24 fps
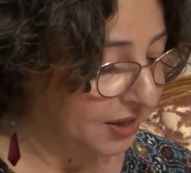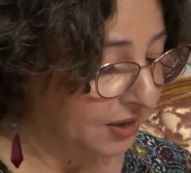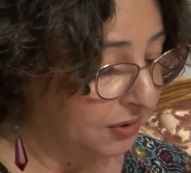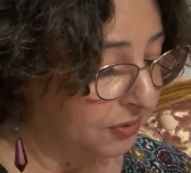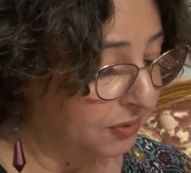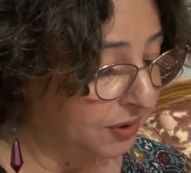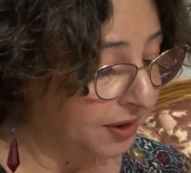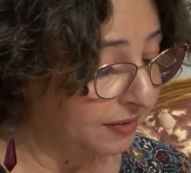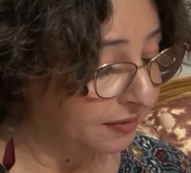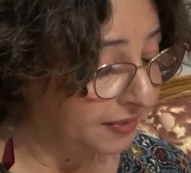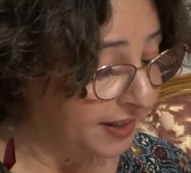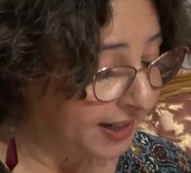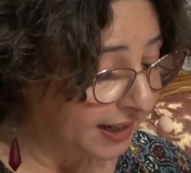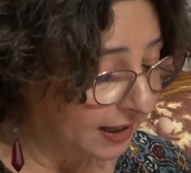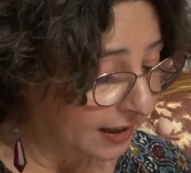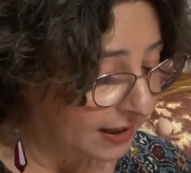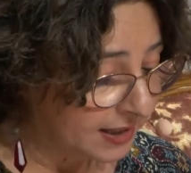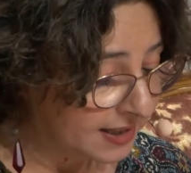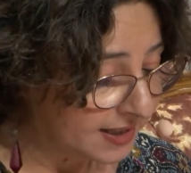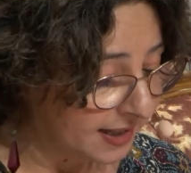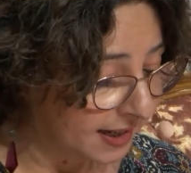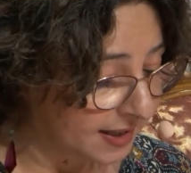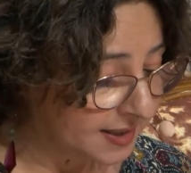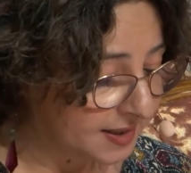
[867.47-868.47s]

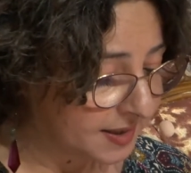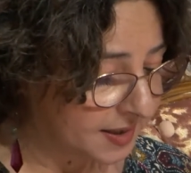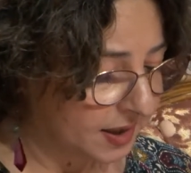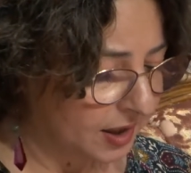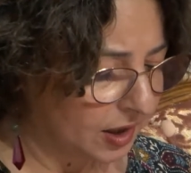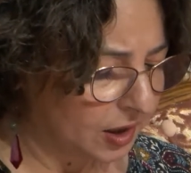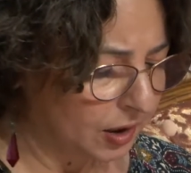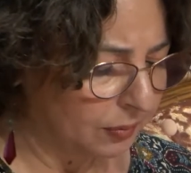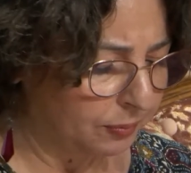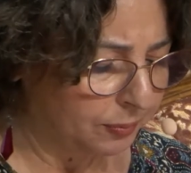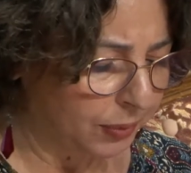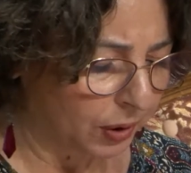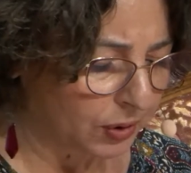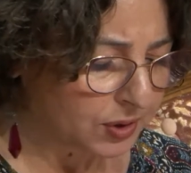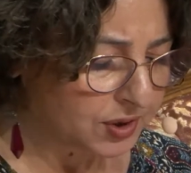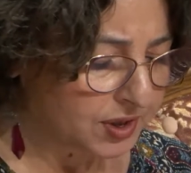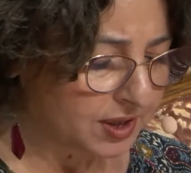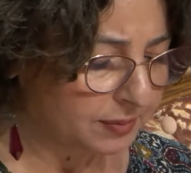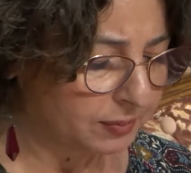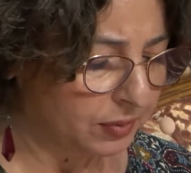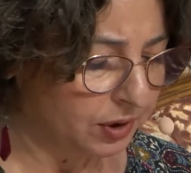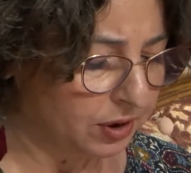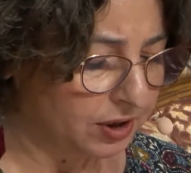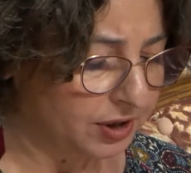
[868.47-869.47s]
reveals us a
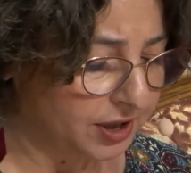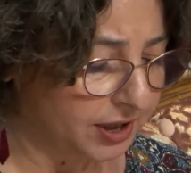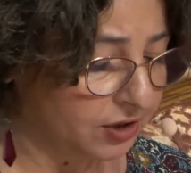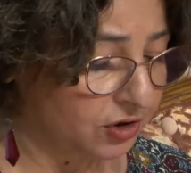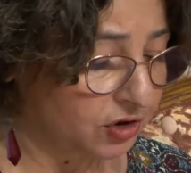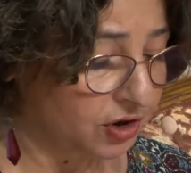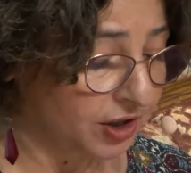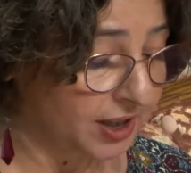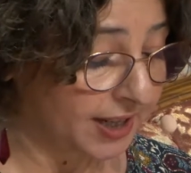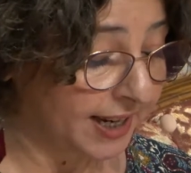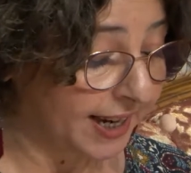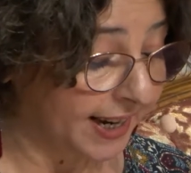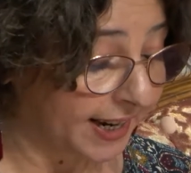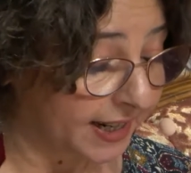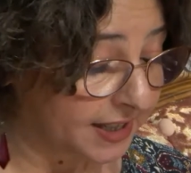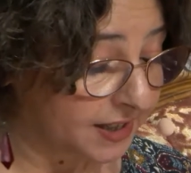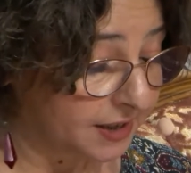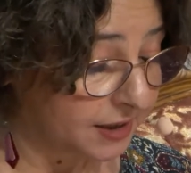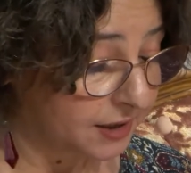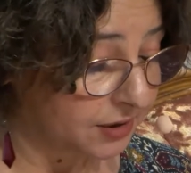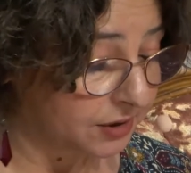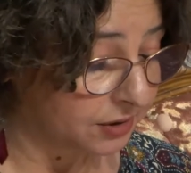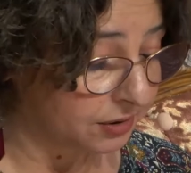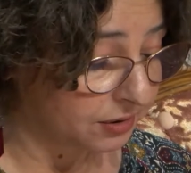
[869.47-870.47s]
possible teaching
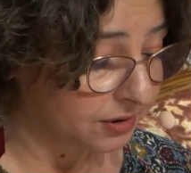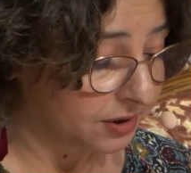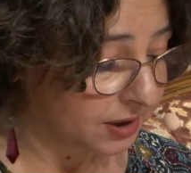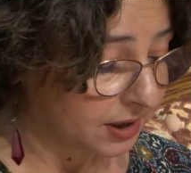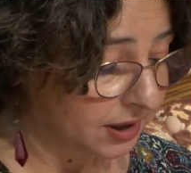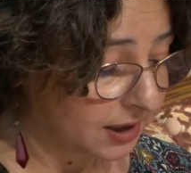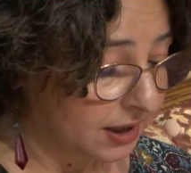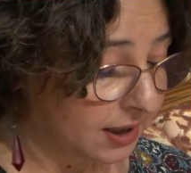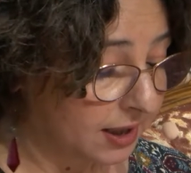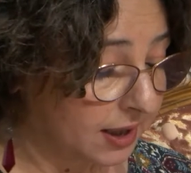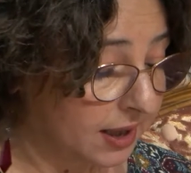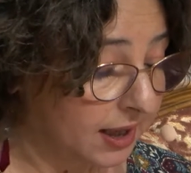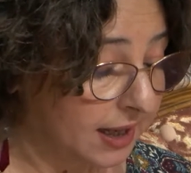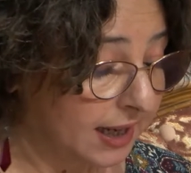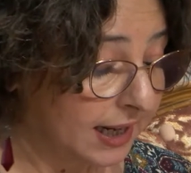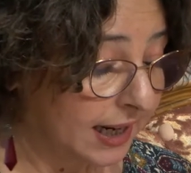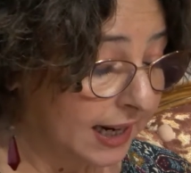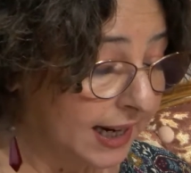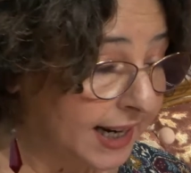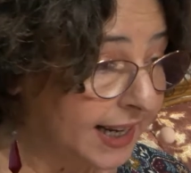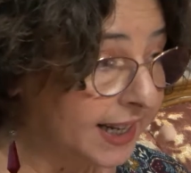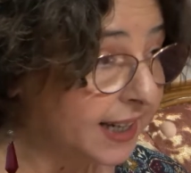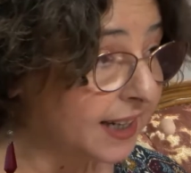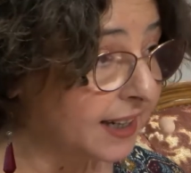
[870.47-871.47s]
attitude,
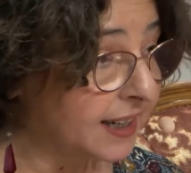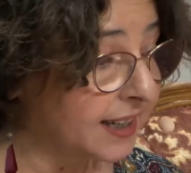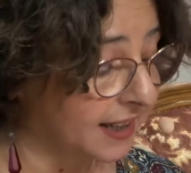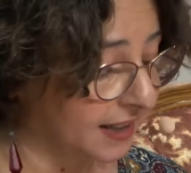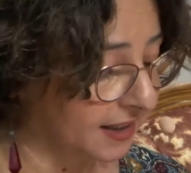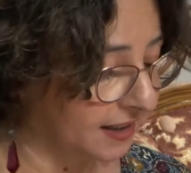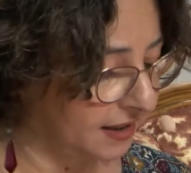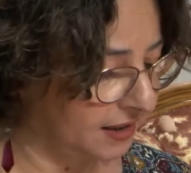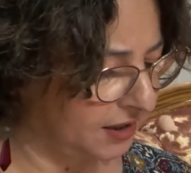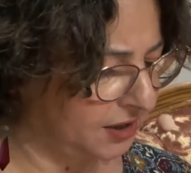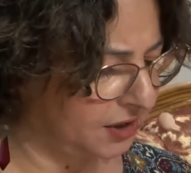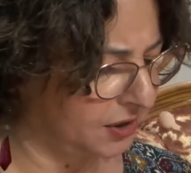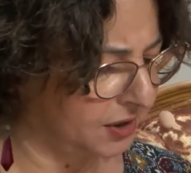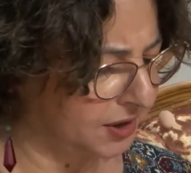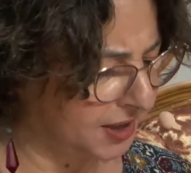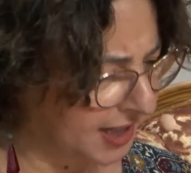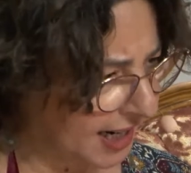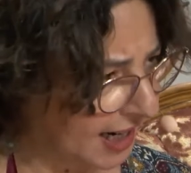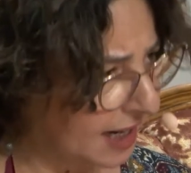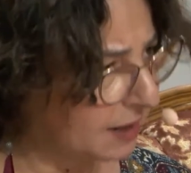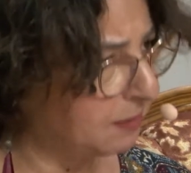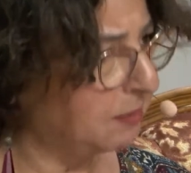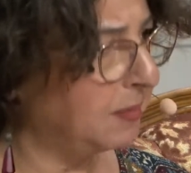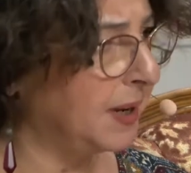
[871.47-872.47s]
linking the
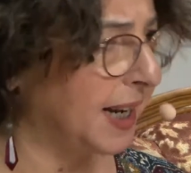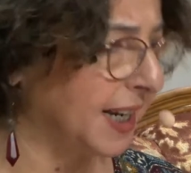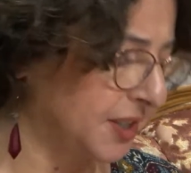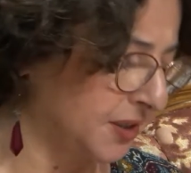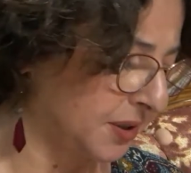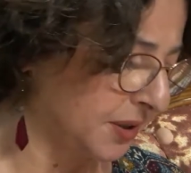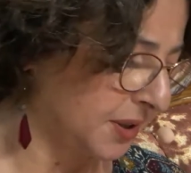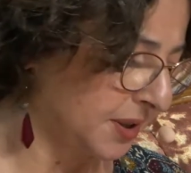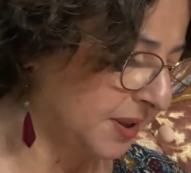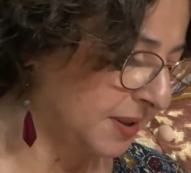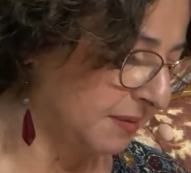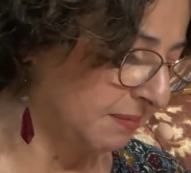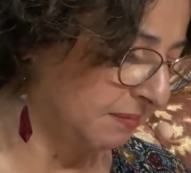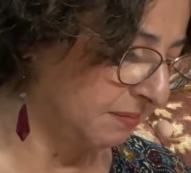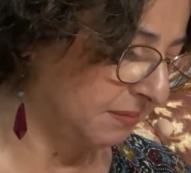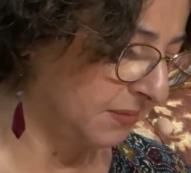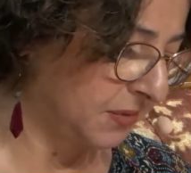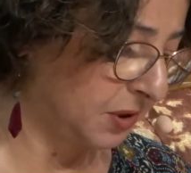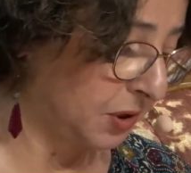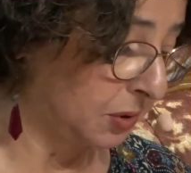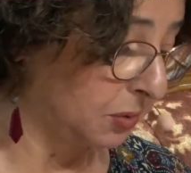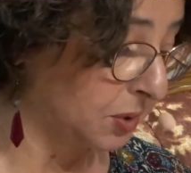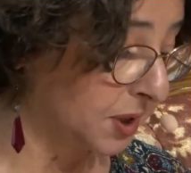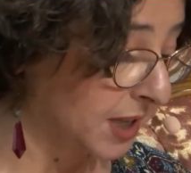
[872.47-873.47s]
damn letters
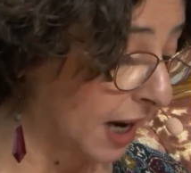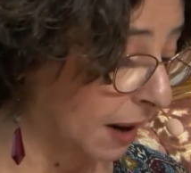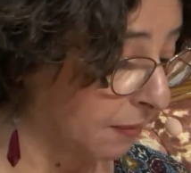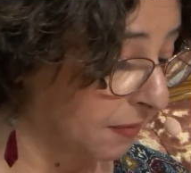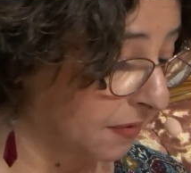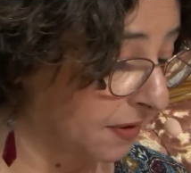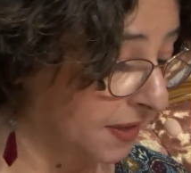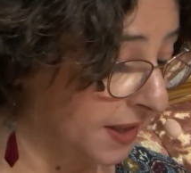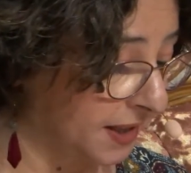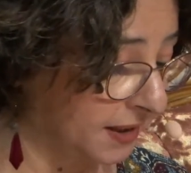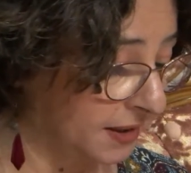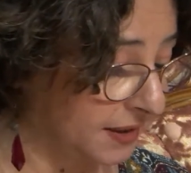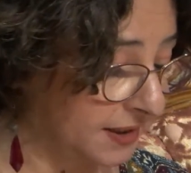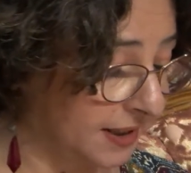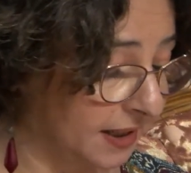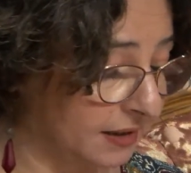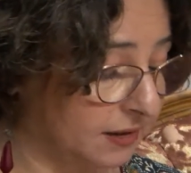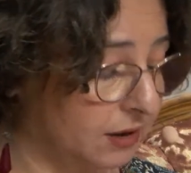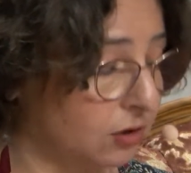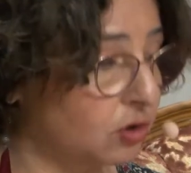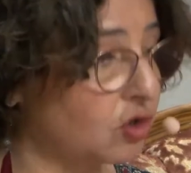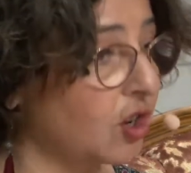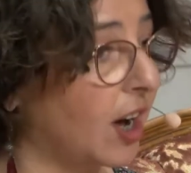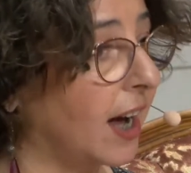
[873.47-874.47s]
to something that
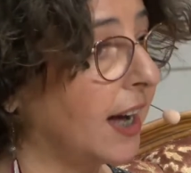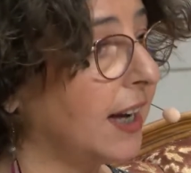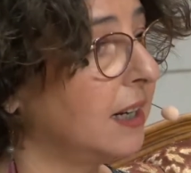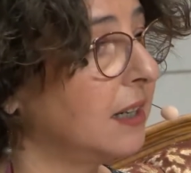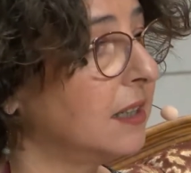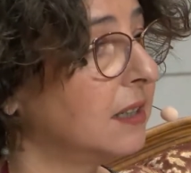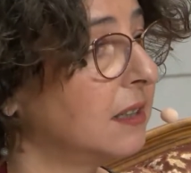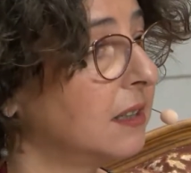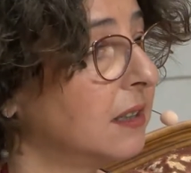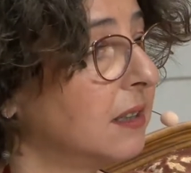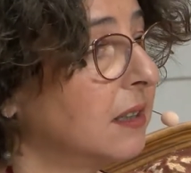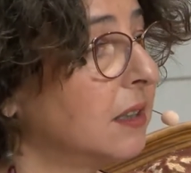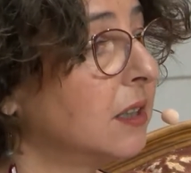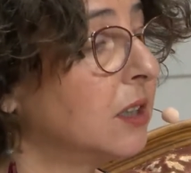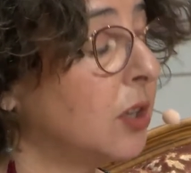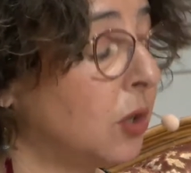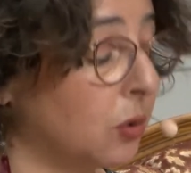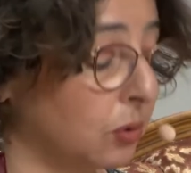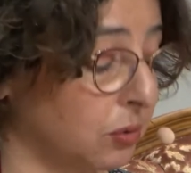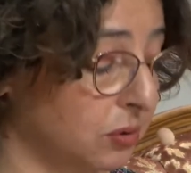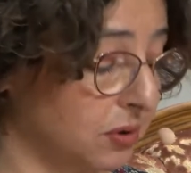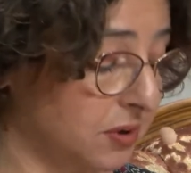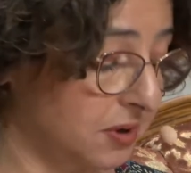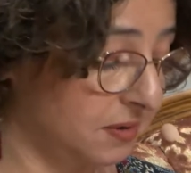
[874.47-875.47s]
the child
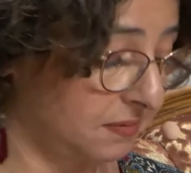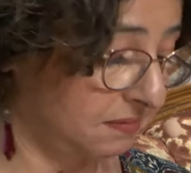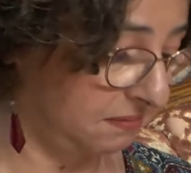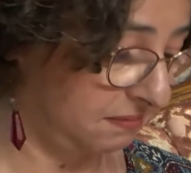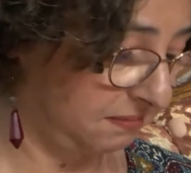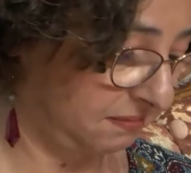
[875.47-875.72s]
knows,